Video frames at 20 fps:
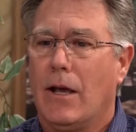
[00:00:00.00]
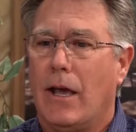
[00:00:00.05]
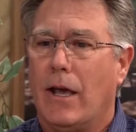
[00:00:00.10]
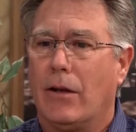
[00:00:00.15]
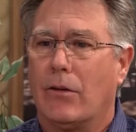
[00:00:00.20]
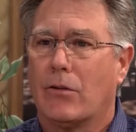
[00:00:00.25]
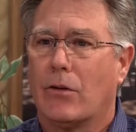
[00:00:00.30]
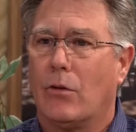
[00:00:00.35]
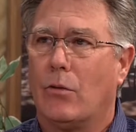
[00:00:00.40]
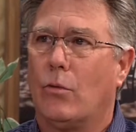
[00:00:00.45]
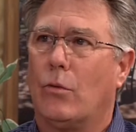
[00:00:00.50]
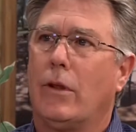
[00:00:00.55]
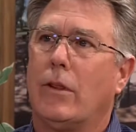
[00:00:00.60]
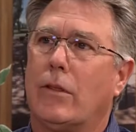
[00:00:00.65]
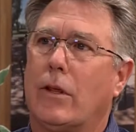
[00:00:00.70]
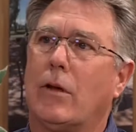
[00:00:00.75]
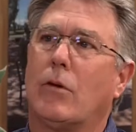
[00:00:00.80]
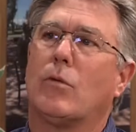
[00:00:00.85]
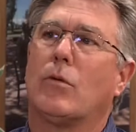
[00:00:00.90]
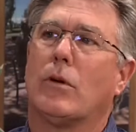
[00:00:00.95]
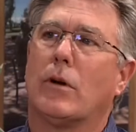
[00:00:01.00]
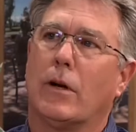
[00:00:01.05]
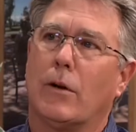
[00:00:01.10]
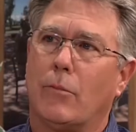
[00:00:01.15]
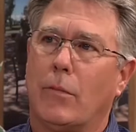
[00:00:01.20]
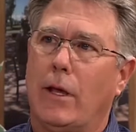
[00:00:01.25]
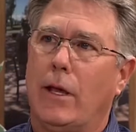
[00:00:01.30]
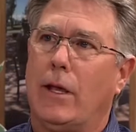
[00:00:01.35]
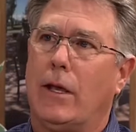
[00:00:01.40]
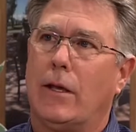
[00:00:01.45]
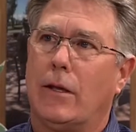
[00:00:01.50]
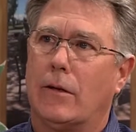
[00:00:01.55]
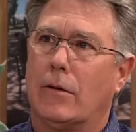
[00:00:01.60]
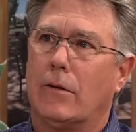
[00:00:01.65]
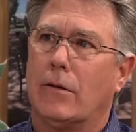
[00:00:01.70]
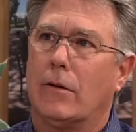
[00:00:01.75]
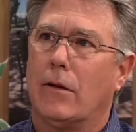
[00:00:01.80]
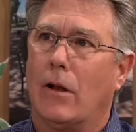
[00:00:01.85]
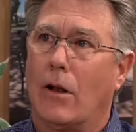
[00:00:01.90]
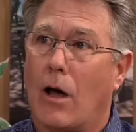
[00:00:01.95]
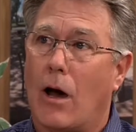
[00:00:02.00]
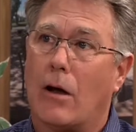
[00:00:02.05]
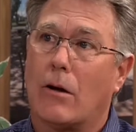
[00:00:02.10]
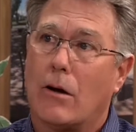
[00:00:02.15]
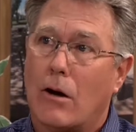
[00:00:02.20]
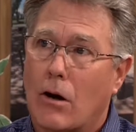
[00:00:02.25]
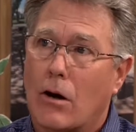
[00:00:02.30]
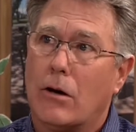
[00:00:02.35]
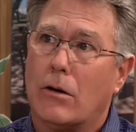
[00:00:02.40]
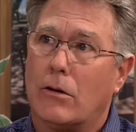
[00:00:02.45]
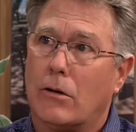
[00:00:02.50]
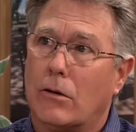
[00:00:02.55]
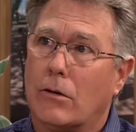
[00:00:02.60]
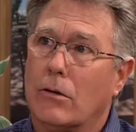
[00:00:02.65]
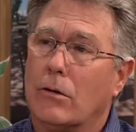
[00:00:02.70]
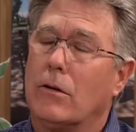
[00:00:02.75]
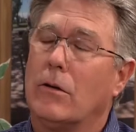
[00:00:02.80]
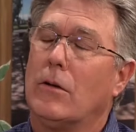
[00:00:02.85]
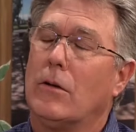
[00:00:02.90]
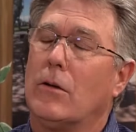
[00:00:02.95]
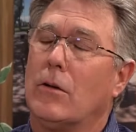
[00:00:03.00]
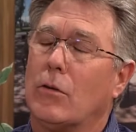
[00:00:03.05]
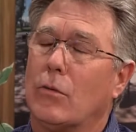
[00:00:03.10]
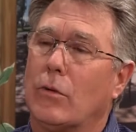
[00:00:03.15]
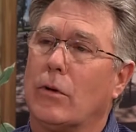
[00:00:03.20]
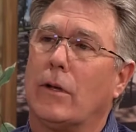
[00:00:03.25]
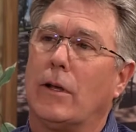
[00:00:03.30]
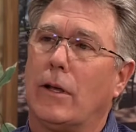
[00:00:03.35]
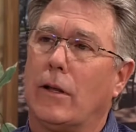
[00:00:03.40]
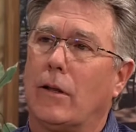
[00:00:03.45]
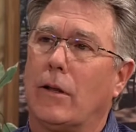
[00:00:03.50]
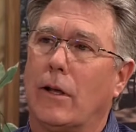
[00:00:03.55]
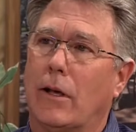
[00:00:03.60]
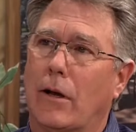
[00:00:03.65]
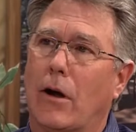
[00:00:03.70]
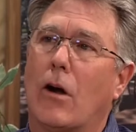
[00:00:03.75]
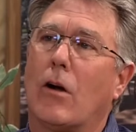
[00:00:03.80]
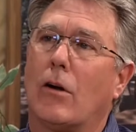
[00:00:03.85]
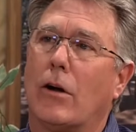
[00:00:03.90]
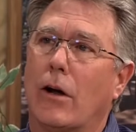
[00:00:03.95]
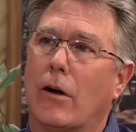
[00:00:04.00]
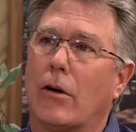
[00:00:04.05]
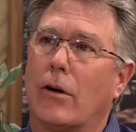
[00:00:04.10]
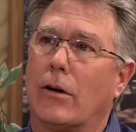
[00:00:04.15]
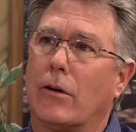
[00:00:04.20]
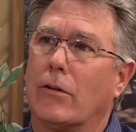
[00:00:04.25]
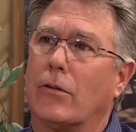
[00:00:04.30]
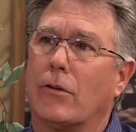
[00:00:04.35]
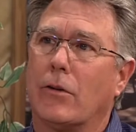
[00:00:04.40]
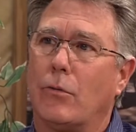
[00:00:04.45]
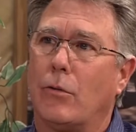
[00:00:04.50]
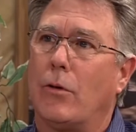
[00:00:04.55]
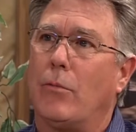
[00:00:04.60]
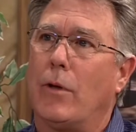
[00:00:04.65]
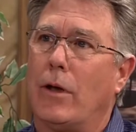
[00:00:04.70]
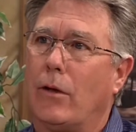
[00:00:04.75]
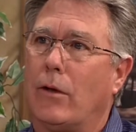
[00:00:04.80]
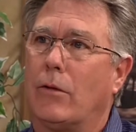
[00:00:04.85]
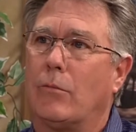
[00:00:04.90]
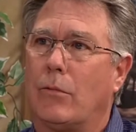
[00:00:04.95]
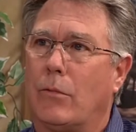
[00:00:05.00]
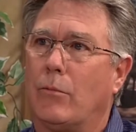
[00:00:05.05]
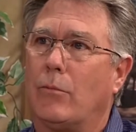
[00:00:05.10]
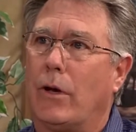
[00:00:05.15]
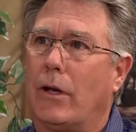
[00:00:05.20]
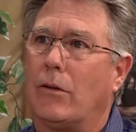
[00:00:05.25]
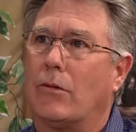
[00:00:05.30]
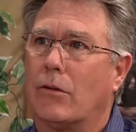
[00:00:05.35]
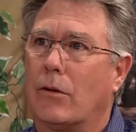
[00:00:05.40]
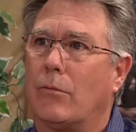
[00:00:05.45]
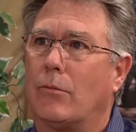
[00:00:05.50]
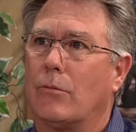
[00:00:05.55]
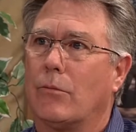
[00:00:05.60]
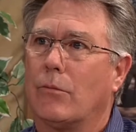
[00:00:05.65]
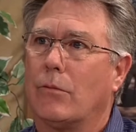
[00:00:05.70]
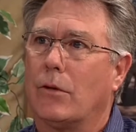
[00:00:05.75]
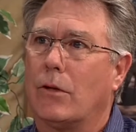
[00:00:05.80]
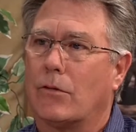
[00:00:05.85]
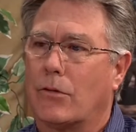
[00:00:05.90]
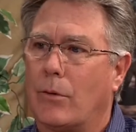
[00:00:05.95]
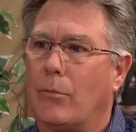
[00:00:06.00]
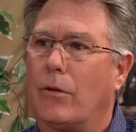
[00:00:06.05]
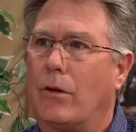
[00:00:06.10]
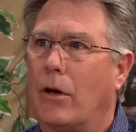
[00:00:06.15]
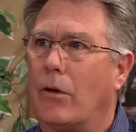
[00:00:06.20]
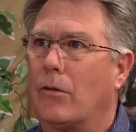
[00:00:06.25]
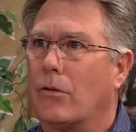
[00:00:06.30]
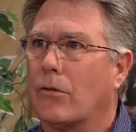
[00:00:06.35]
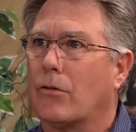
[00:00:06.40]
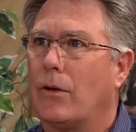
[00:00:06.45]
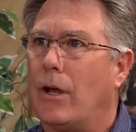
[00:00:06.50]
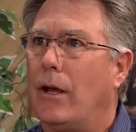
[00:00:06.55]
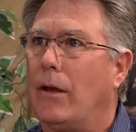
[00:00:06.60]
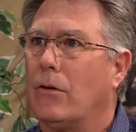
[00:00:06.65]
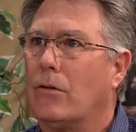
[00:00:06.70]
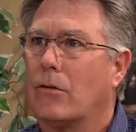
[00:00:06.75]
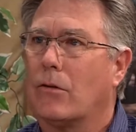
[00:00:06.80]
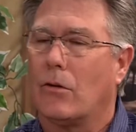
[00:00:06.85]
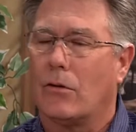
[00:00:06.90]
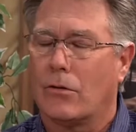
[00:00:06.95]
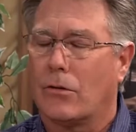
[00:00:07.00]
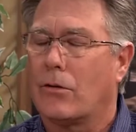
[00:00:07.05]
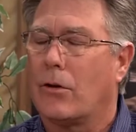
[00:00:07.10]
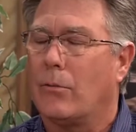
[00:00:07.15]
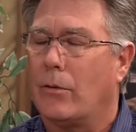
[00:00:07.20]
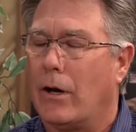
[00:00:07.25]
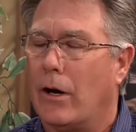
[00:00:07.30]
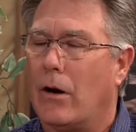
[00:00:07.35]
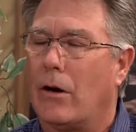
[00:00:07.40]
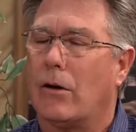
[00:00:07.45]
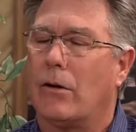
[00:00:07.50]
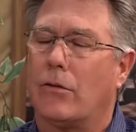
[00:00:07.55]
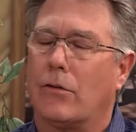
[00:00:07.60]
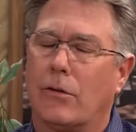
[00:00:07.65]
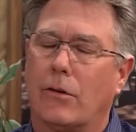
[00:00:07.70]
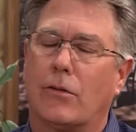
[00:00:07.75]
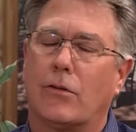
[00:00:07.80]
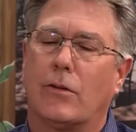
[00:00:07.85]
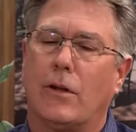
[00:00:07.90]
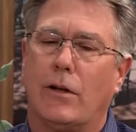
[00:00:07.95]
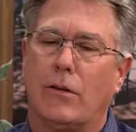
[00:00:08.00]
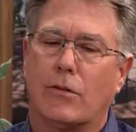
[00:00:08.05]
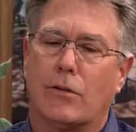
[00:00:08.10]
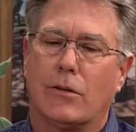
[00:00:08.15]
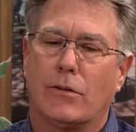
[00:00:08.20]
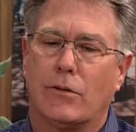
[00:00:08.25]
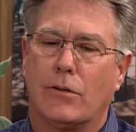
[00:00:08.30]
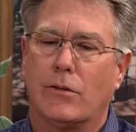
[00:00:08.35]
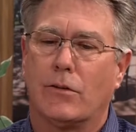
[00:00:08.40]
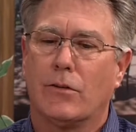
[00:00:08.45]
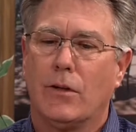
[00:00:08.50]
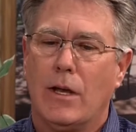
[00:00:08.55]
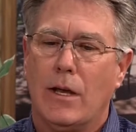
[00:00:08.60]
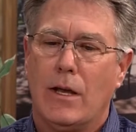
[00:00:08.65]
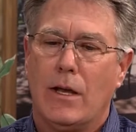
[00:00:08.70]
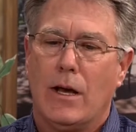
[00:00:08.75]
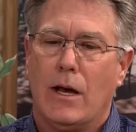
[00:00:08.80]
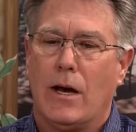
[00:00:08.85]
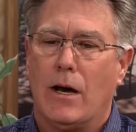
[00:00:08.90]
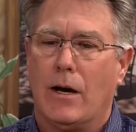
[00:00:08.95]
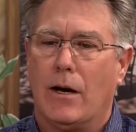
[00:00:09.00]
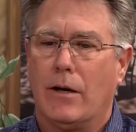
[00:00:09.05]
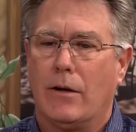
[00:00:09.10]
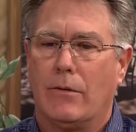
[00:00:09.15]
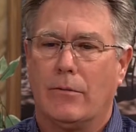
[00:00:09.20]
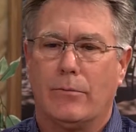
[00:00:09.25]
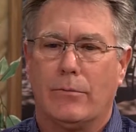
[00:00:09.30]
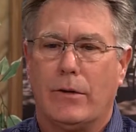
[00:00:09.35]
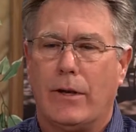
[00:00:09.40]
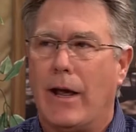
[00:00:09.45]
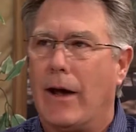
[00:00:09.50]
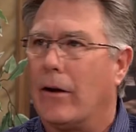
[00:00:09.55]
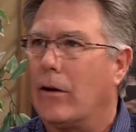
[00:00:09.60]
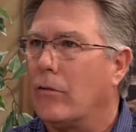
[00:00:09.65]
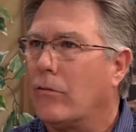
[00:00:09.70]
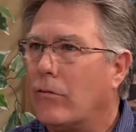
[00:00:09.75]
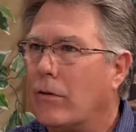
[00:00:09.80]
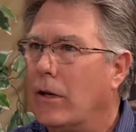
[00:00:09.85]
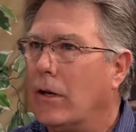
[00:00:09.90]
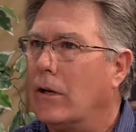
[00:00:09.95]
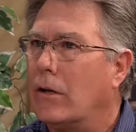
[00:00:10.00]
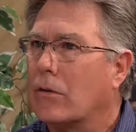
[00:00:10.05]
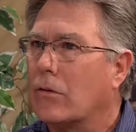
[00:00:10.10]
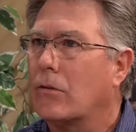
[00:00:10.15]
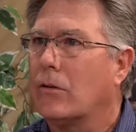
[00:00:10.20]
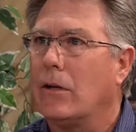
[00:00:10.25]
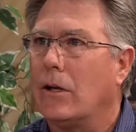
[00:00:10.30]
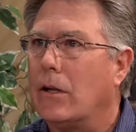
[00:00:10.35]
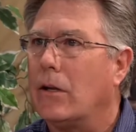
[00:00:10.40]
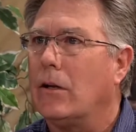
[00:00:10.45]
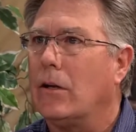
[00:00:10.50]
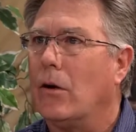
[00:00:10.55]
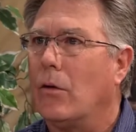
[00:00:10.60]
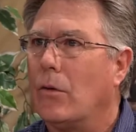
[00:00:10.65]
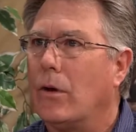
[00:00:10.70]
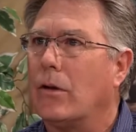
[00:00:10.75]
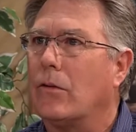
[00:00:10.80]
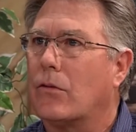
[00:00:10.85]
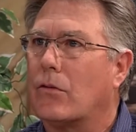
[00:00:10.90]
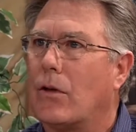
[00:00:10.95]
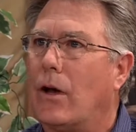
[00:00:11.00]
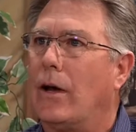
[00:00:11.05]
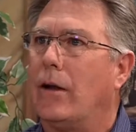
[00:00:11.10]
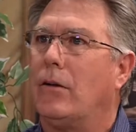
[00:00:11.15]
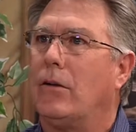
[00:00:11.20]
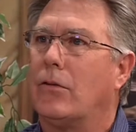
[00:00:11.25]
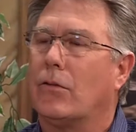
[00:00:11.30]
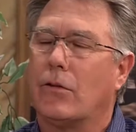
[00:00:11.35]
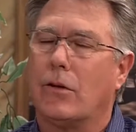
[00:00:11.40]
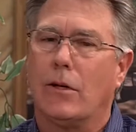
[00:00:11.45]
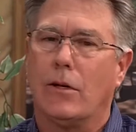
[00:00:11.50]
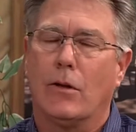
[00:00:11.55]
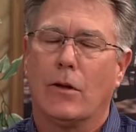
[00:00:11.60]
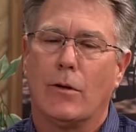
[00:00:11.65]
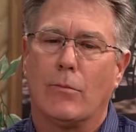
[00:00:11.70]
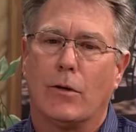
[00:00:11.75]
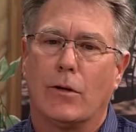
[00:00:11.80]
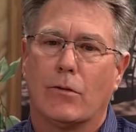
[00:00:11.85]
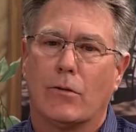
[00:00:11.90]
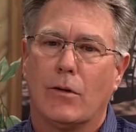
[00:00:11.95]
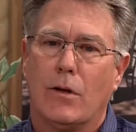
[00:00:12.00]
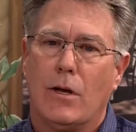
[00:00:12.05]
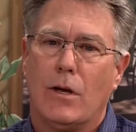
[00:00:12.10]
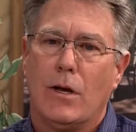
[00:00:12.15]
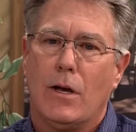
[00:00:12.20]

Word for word: And so we think we're going to be hit a lot harder in, in our areas than we may, may some, some of the other states or some of the areas in the state, such as uh, down at Phoenix, you know, inside the city limits.